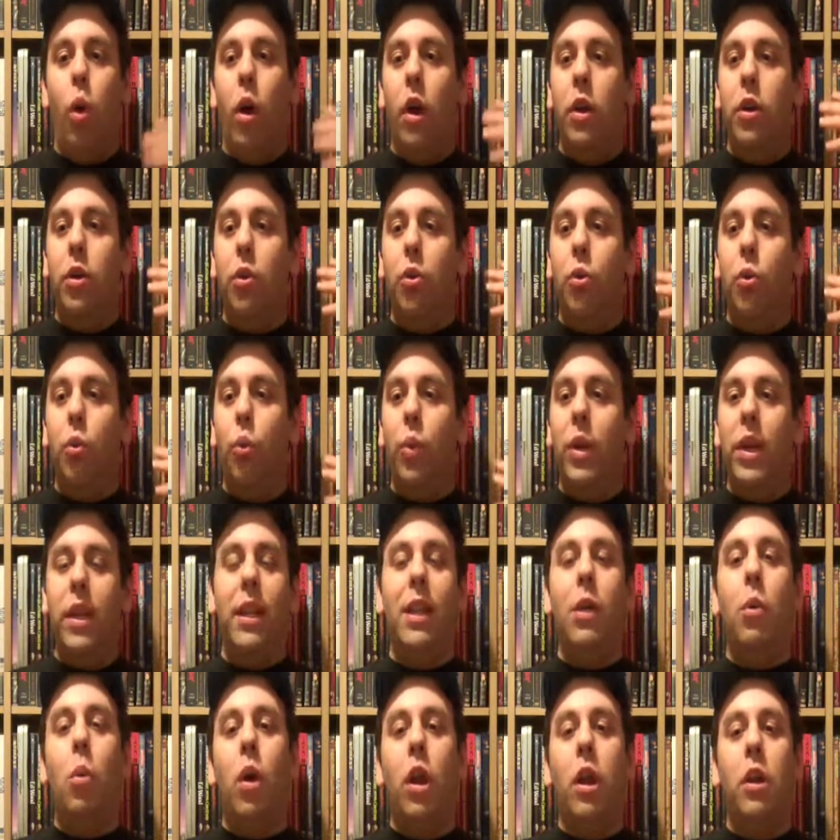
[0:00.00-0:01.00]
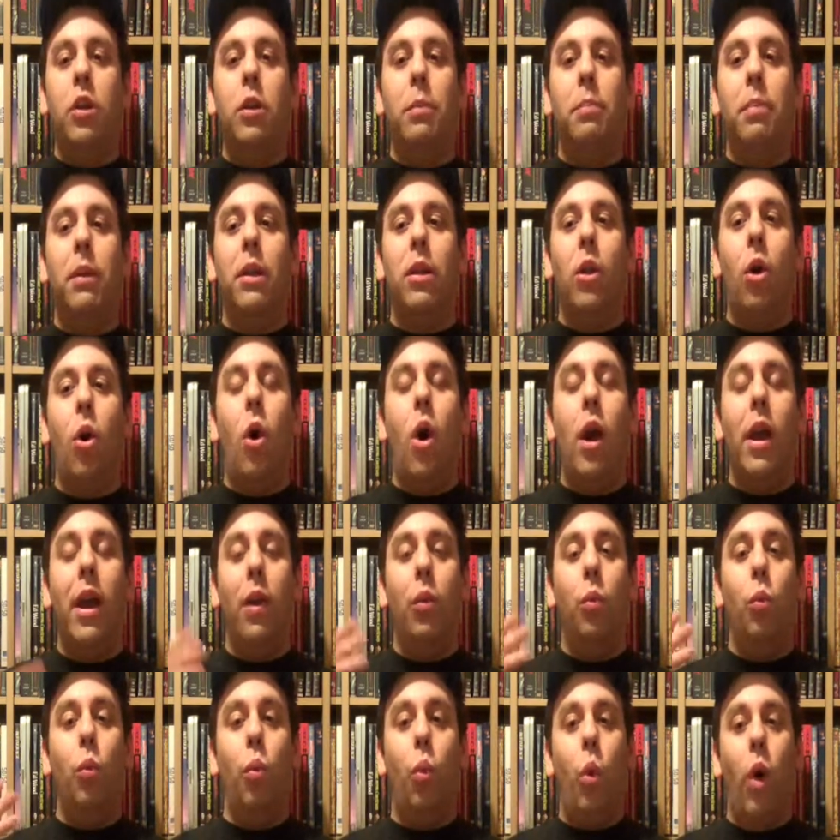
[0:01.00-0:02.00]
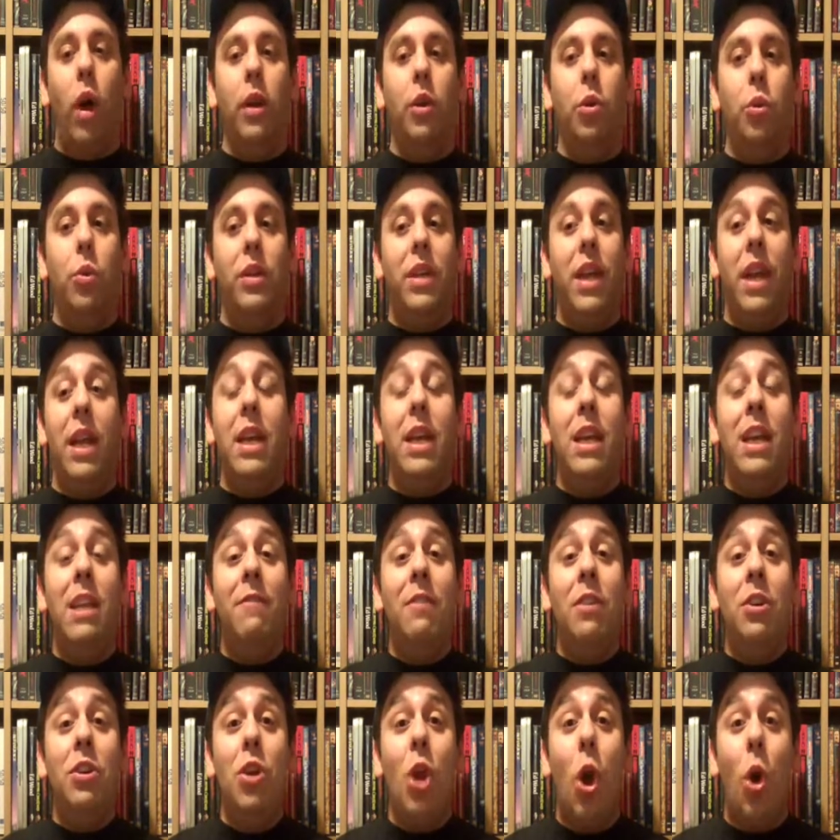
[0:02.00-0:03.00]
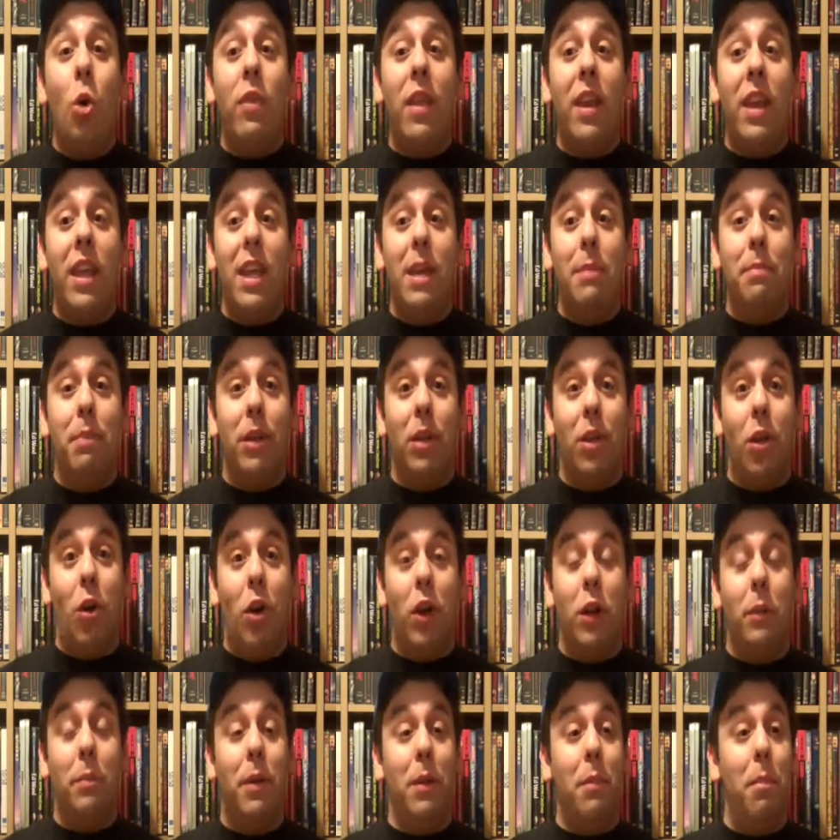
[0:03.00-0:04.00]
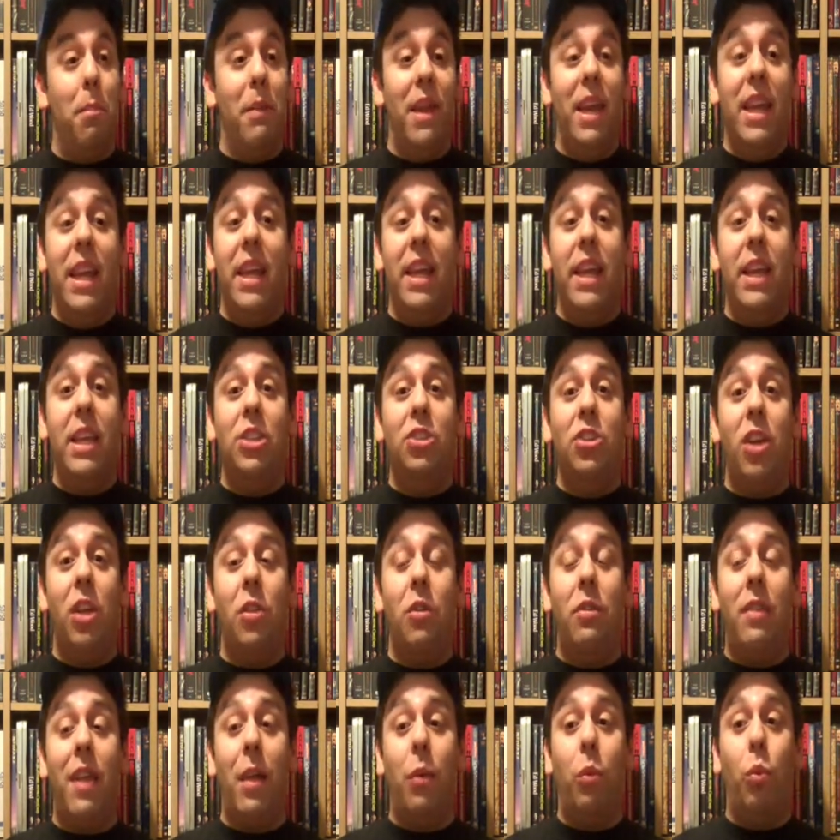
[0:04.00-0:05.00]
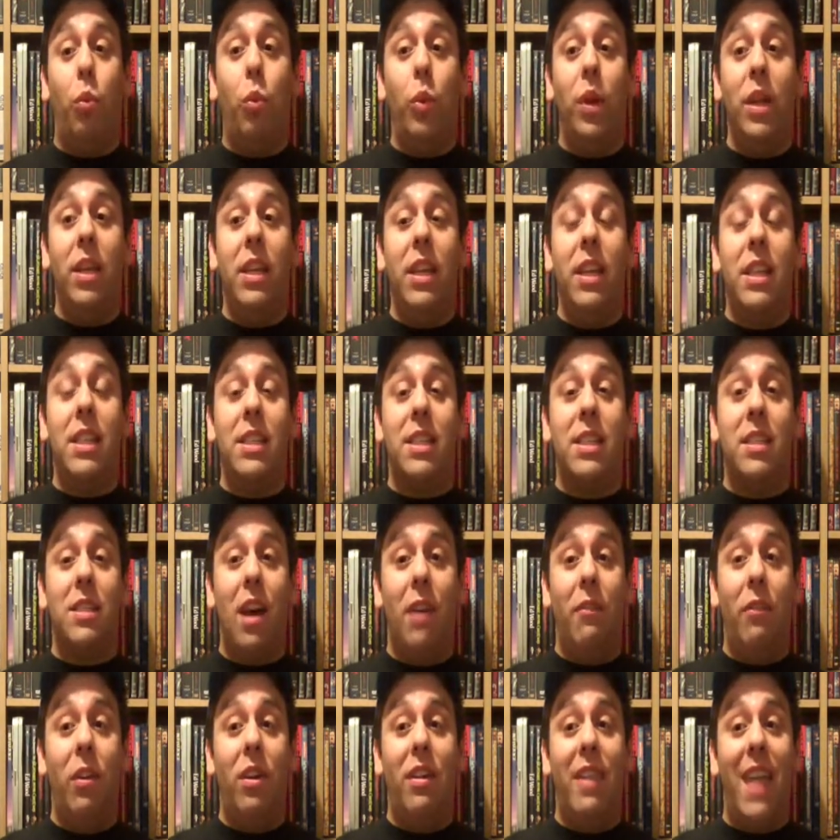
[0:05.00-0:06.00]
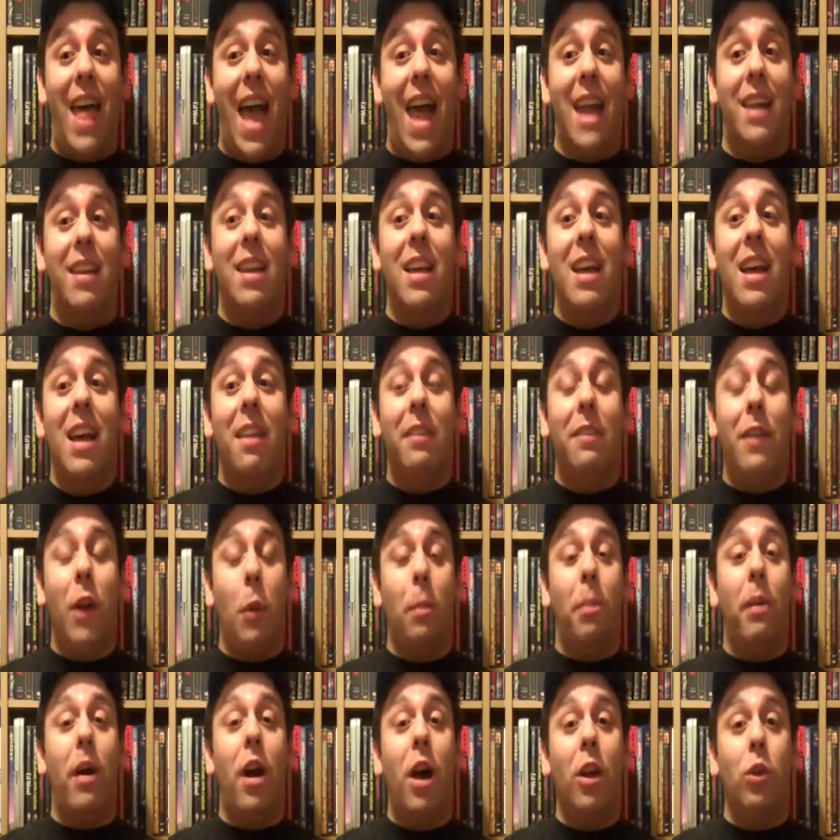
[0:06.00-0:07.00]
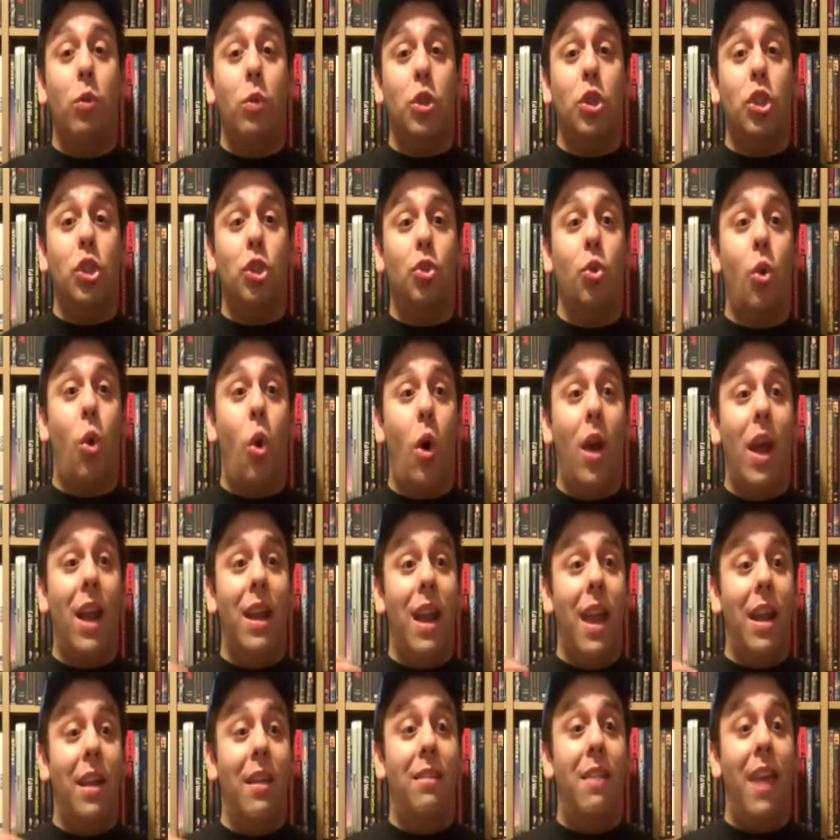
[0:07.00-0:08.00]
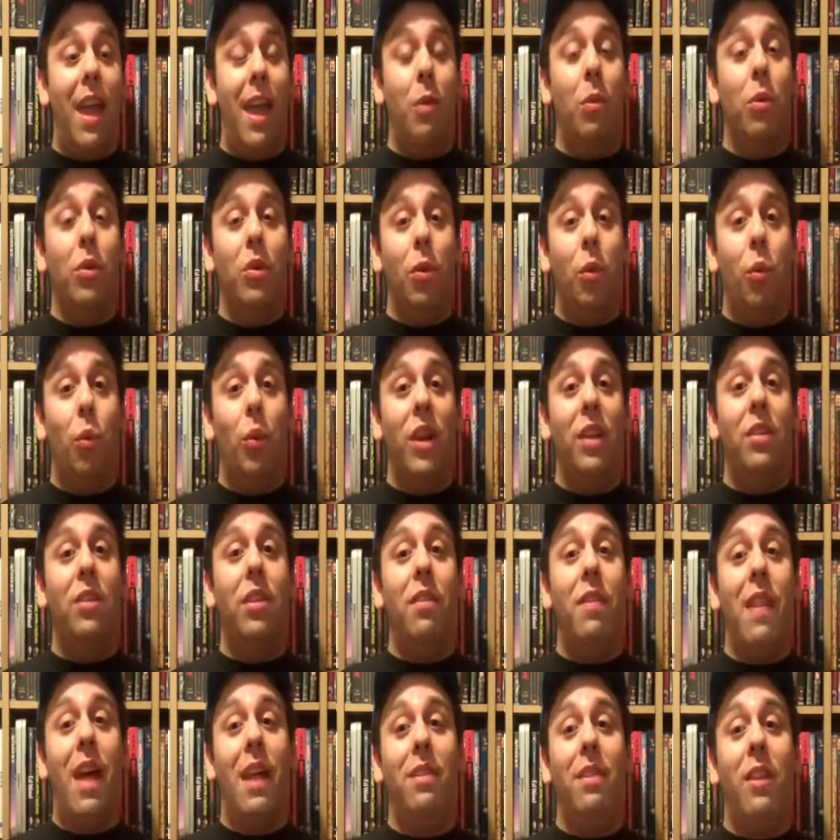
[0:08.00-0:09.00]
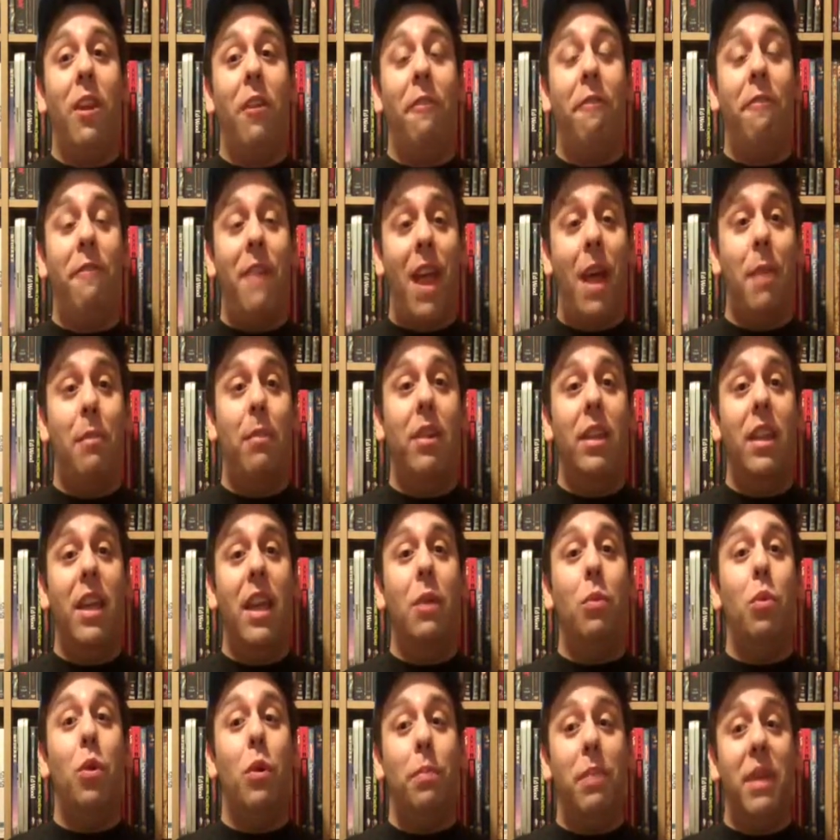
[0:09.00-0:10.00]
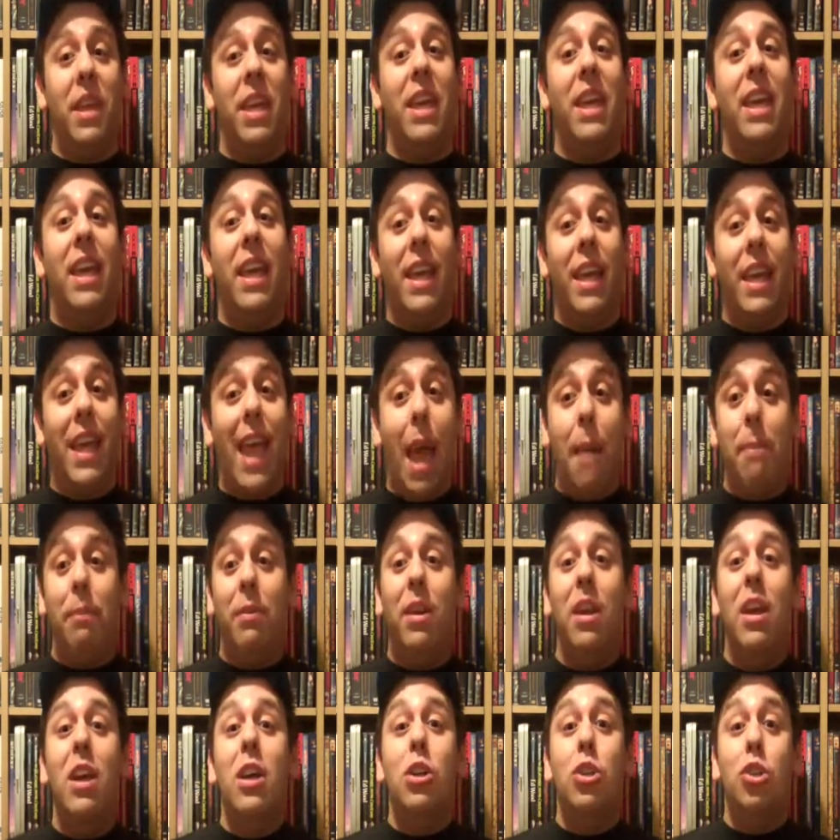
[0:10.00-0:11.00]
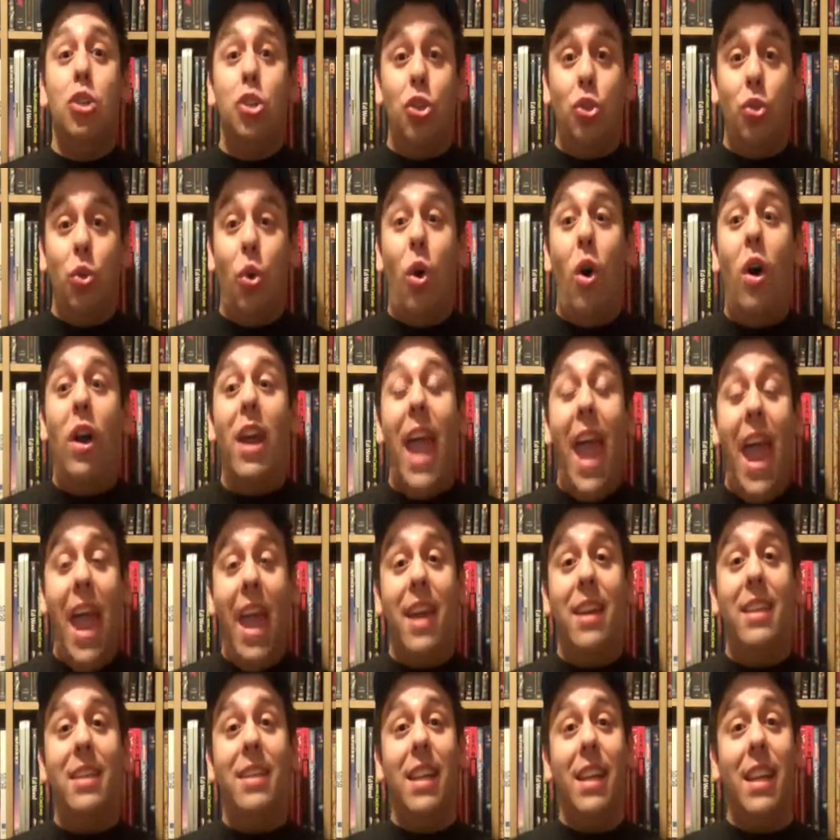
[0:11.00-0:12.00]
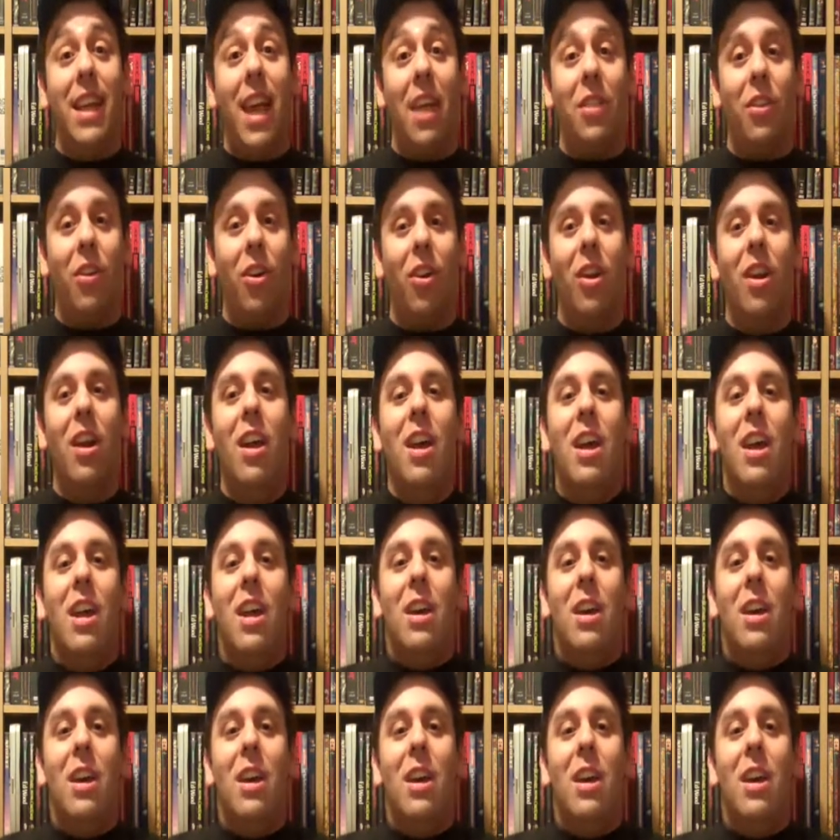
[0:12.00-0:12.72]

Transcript: One who really wanted to belong and one who didn't even know that he belonged. But meeting each other, they really discovered that their bond was strong and that they were the reason that their family would be kept strong and together.